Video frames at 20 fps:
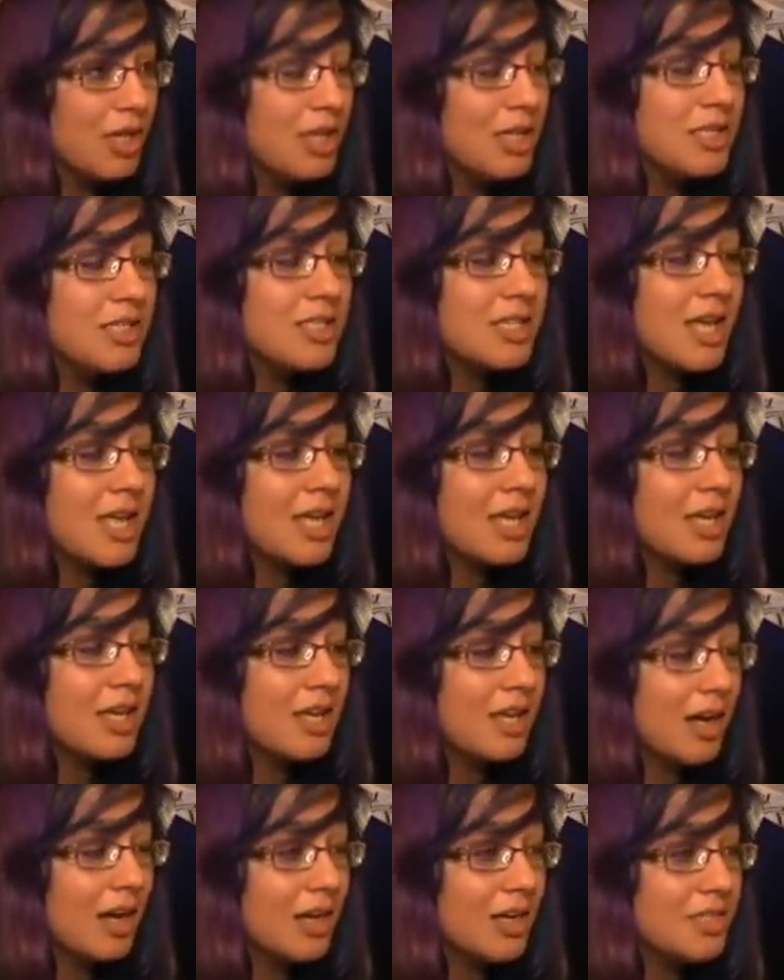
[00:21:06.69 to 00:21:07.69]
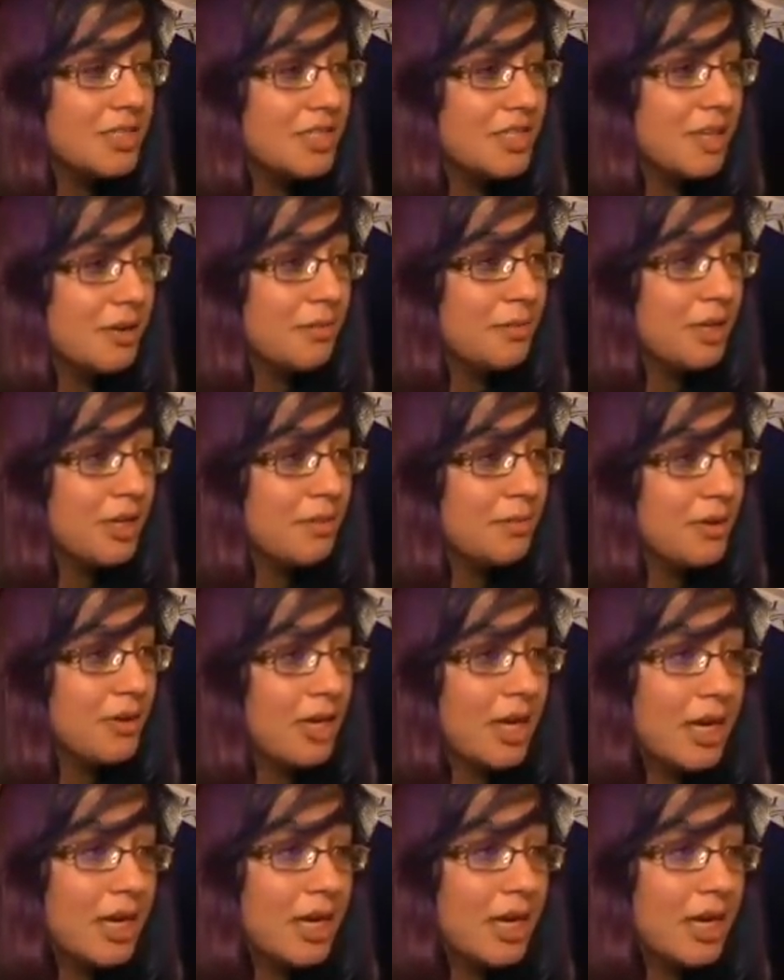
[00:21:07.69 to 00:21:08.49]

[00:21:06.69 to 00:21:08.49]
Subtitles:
It is a goddamn nightmare.